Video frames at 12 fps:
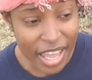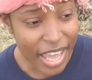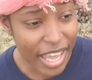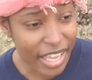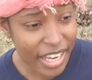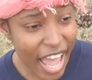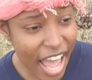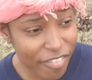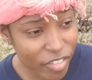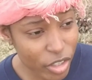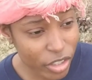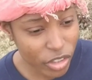And
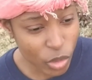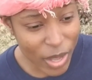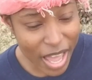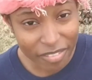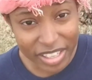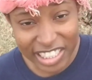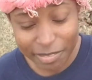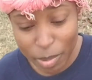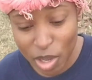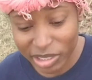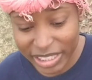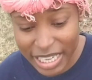after you have
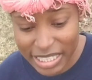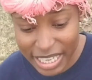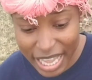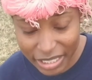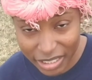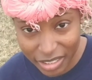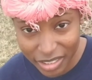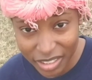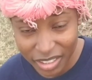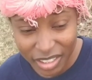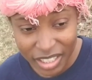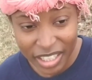exposed that talent,
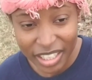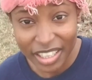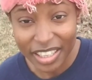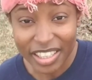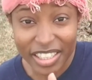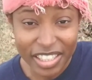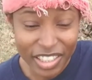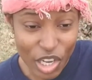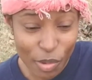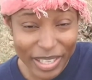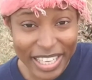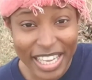then
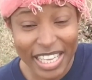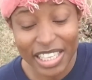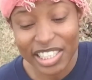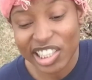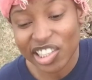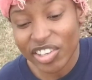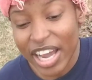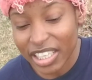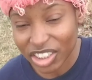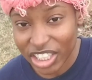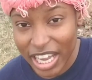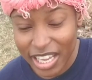go ahead and
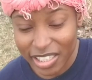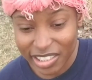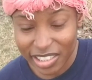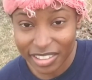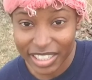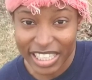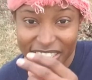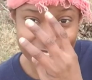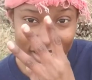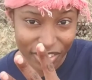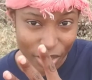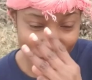strategize. That's
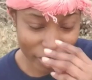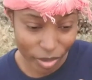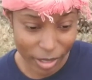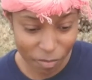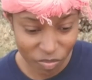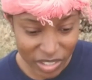number 3.